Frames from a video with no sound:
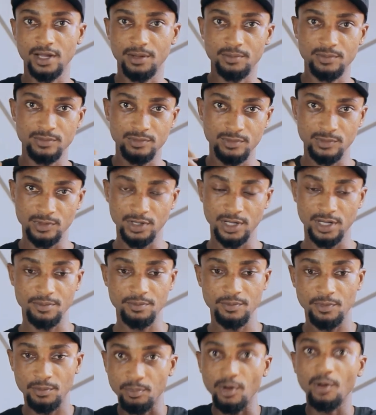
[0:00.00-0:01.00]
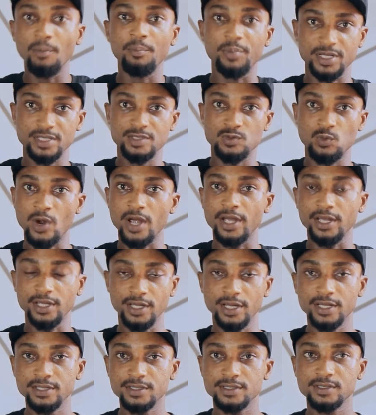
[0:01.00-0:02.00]
um, um, Bompeh's, where
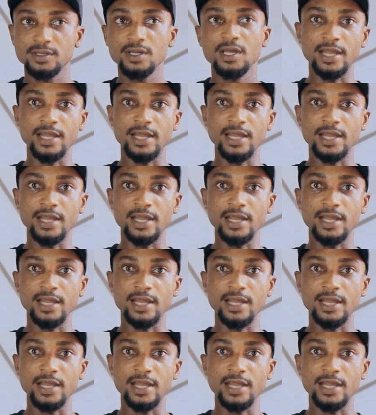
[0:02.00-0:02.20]
he is.